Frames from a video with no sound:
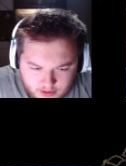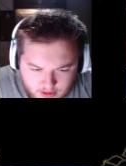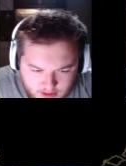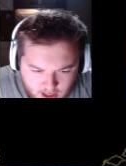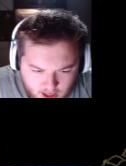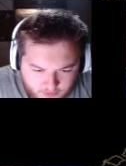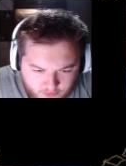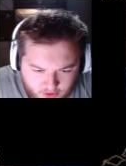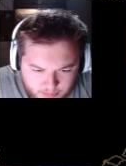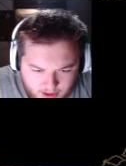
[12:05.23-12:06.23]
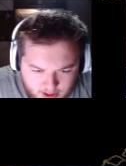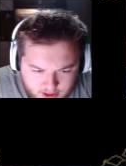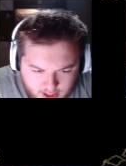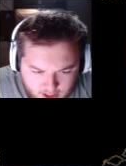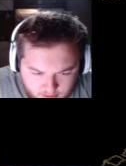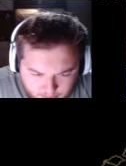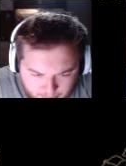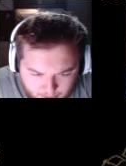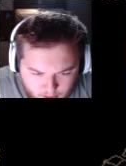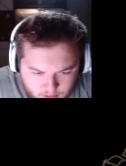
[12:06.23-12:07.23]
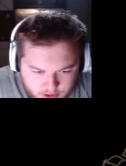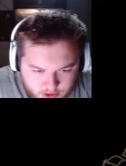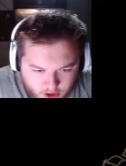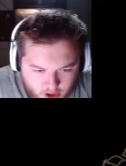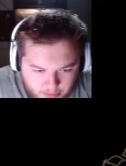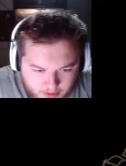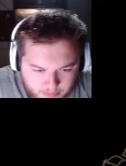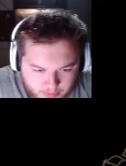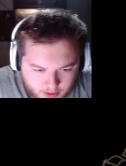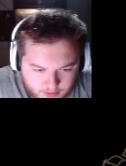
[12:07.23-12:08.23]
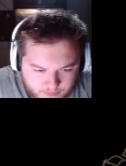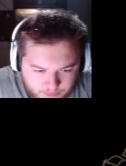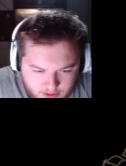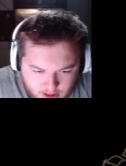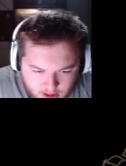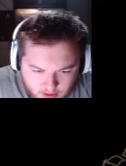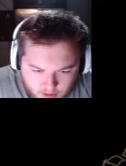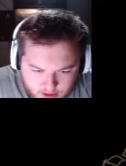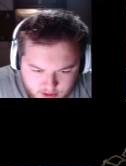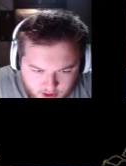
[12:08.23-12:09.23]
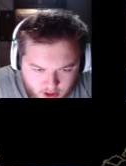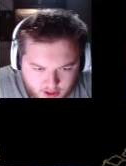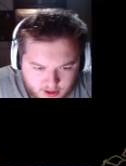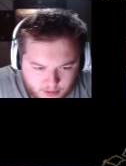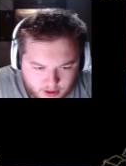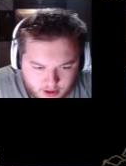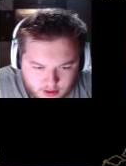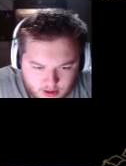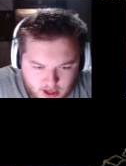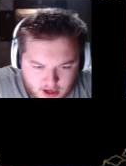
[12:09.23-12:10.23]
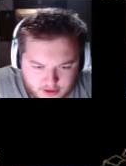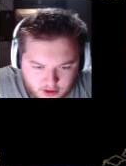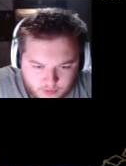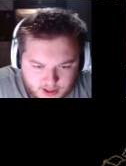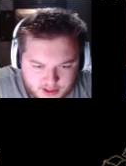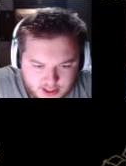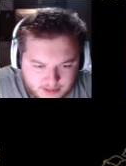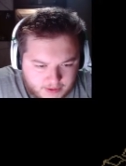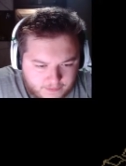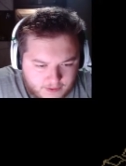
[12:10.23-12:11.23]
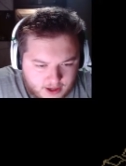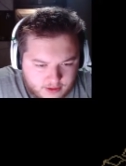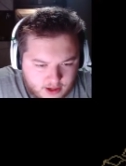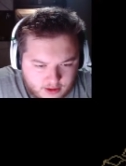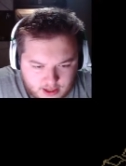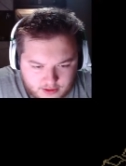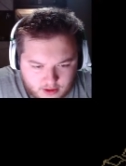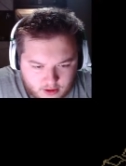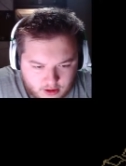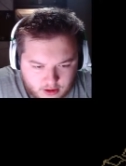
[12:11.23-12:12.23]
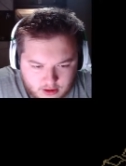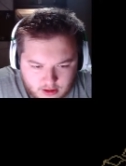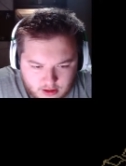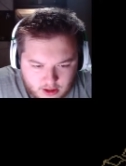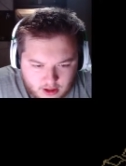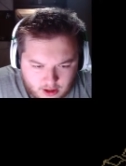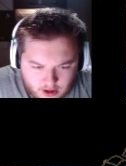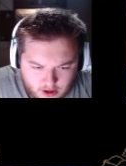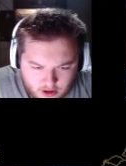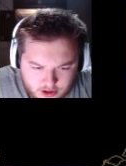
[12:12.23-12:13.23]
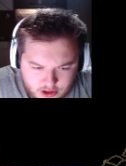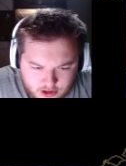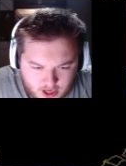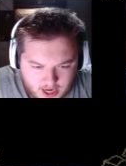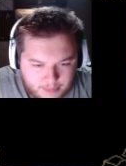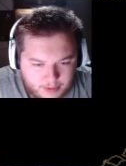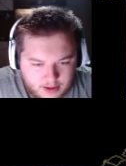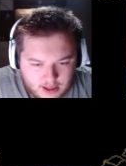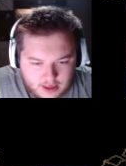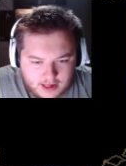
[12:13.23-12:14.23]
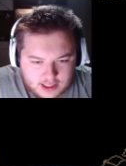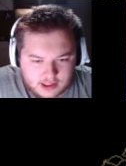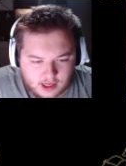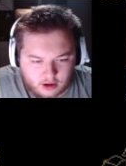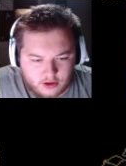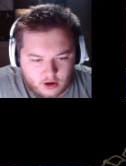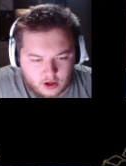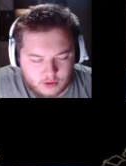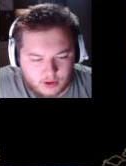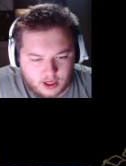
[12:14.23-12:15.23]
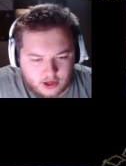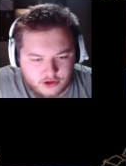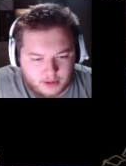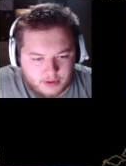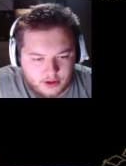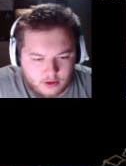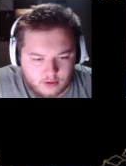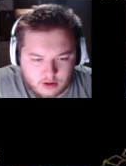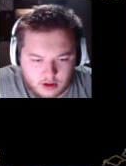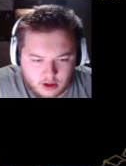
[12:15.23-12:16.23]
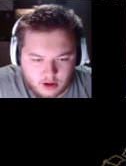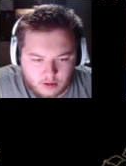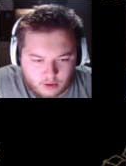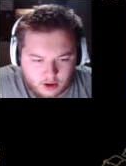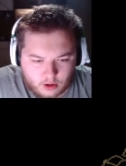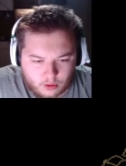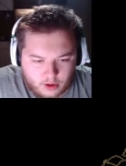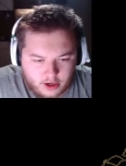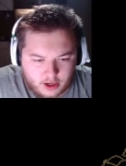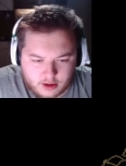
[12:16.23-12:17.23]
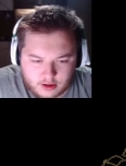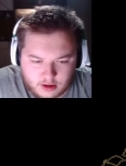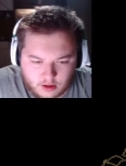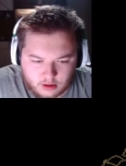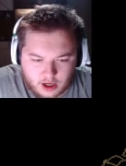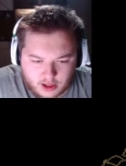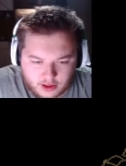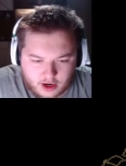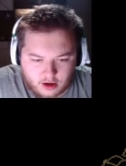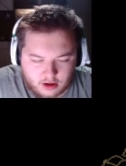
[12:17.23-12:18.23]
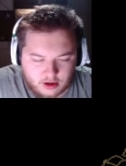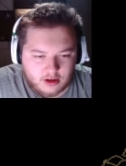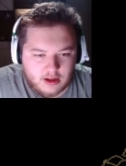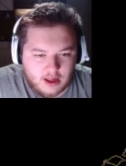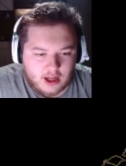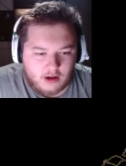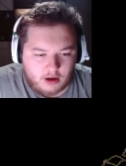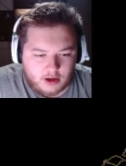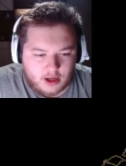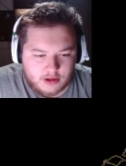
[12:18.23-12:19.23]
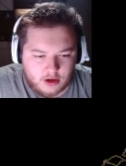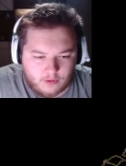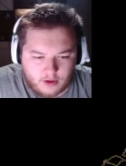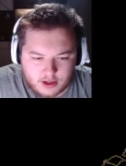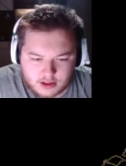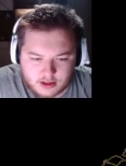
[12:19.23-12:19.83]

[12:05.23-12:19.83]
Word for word: Now to fulfill my deed with my bro Zob, but where's that guy anyway? Ah, your green zombie friend. They are down the hall. Oh snap! That slacker knows we got a job to do. Well, wait, hold on there. I recognize your voice.